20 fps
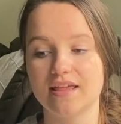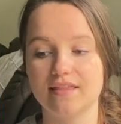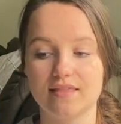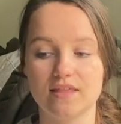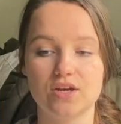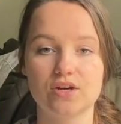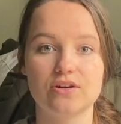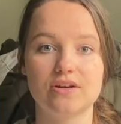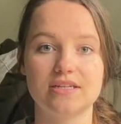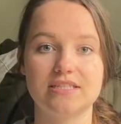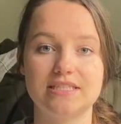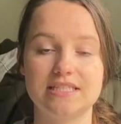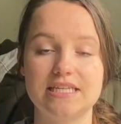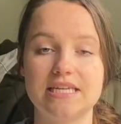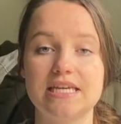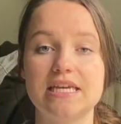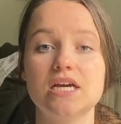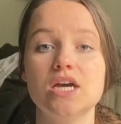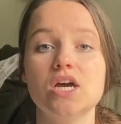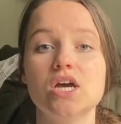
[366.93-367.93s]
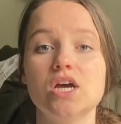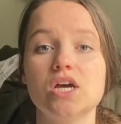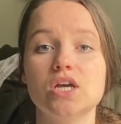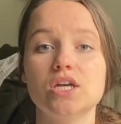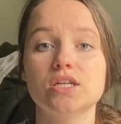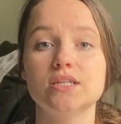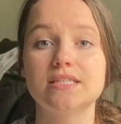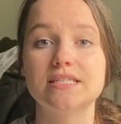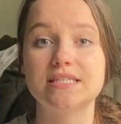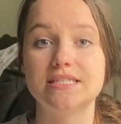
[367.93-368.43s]
a literacy
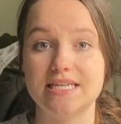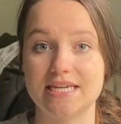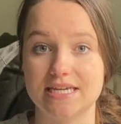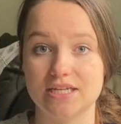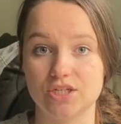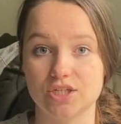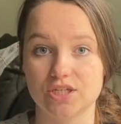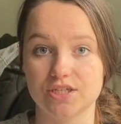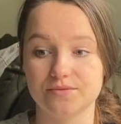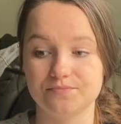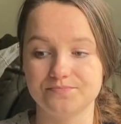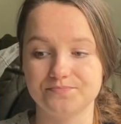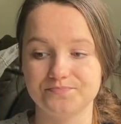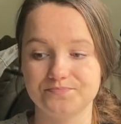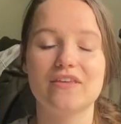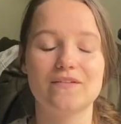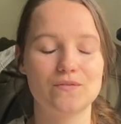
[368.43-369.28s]
standard.